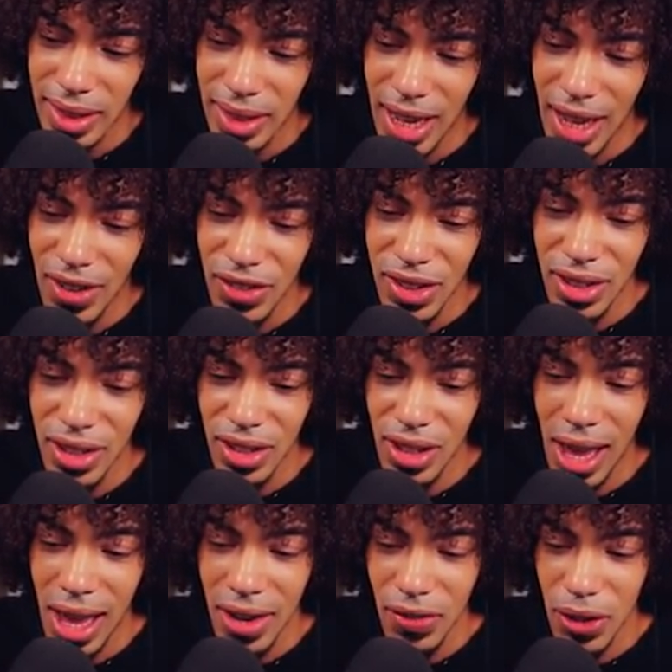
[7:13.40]
I've seen a
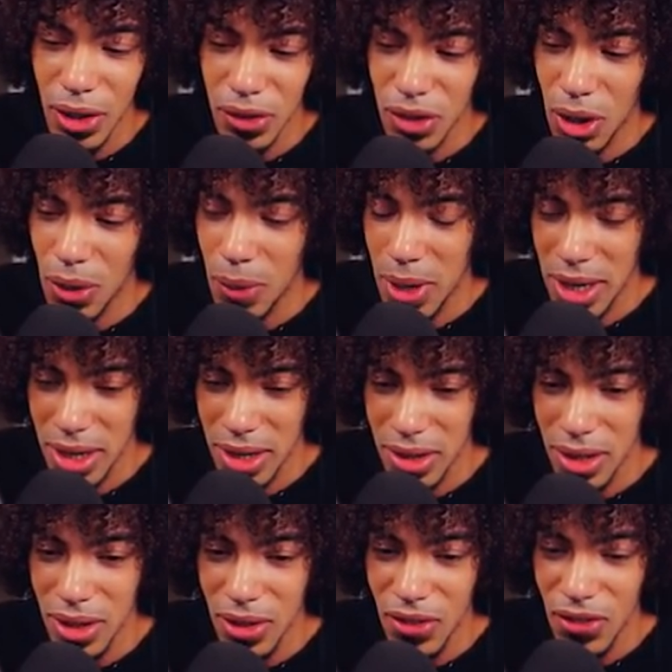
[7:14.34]
lot of those already,
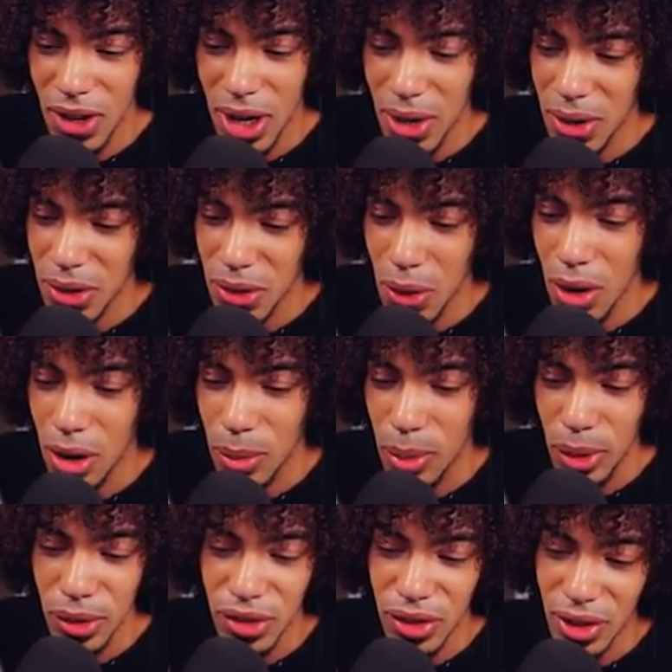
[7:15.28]
and they're very
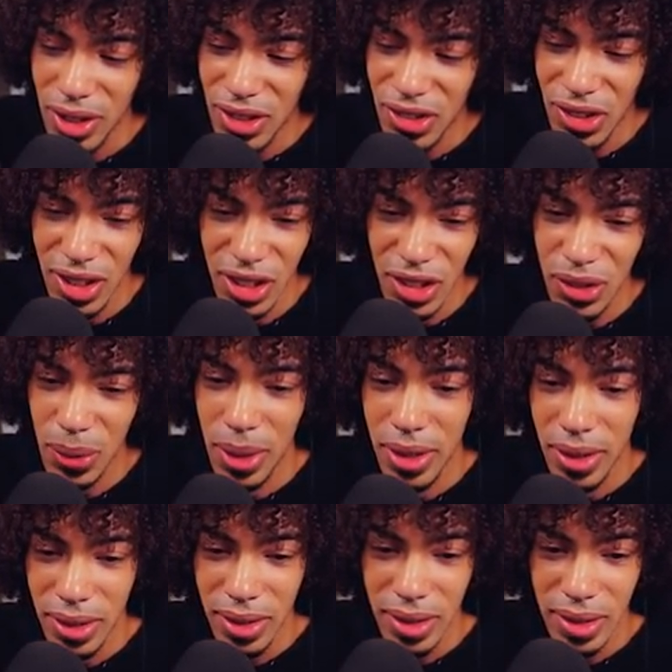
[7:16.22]
adorable. So let's see this one.